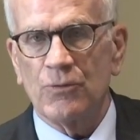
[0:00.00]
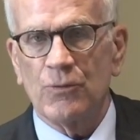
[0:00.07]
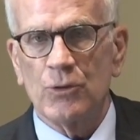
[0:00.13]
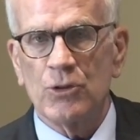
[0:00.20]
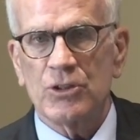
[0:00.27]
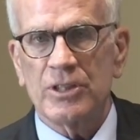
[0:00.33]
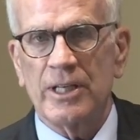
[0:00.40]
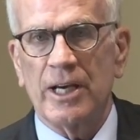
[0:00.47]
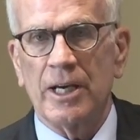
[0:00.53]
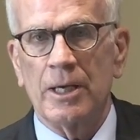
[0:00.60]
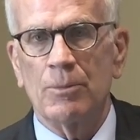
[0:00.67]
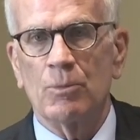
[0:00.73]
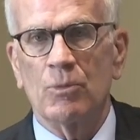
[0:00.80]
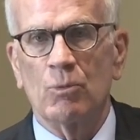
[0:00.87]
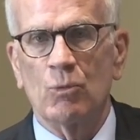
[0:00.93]
first
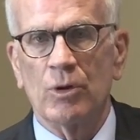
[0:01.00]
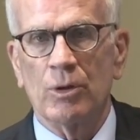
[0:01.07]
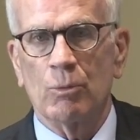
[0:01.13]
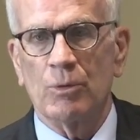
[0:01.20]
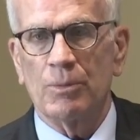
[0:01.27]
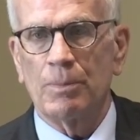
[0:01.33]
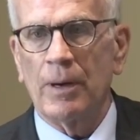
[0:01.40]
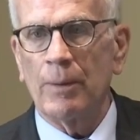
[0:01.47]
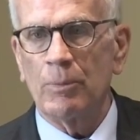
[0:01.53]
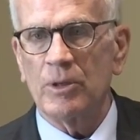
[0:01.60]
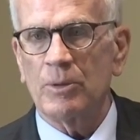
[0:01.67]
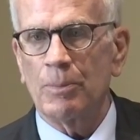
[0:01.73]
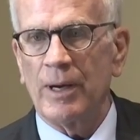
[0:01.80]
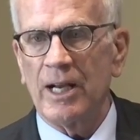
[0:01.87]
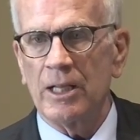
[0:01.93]
time where, with
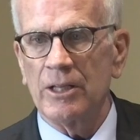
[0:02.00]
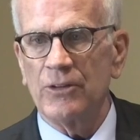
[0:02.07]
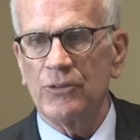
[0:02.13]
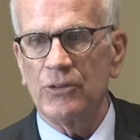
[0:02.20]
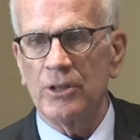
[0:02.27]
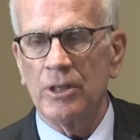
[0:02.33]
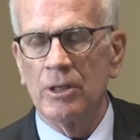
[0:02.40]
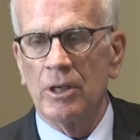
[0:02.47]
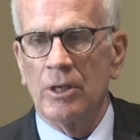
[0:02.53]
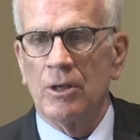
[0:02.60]
public policy,